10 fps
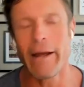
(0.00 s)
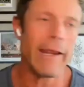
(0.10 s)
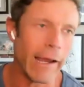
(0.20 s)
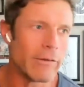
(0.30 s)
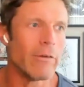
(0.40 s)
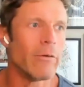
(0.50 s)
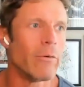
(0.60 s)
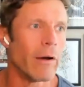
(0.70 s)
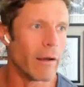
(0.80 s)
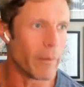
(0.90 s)
Now, I
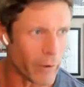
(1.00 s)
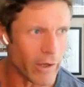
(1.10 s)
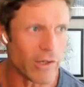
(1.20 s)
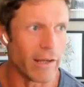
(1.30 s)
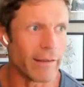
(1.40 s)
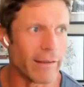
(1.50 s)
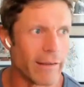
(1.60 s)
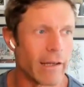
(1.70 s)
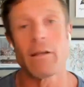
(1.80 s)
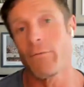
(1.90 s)
do appreciate
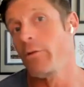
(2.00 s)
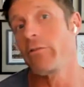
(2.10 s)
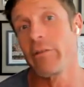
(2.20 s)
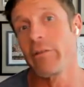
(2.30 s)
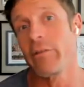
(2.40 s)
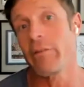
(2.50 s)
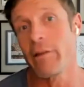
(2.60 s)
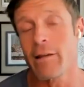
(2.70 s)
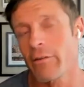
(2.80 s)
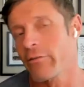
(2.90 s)
that it can be confusing at
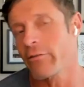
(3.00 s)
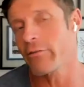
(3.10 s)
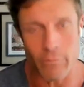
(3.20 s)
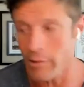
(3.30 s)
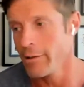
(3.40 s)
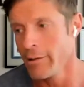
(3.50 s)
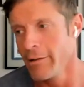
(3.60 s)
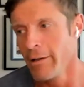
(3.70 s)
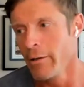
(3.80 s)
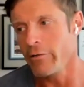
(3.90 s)
times, because sometimes
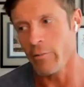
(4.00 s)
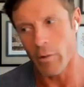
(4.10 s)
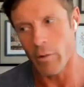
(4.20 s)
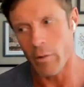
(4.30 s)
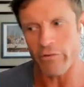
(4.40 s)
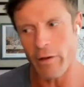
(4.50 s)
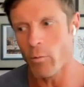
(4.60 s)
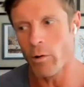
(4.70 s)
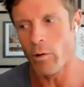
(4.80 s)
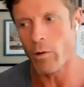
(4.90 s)
we see one
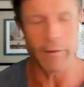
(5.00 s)
person saying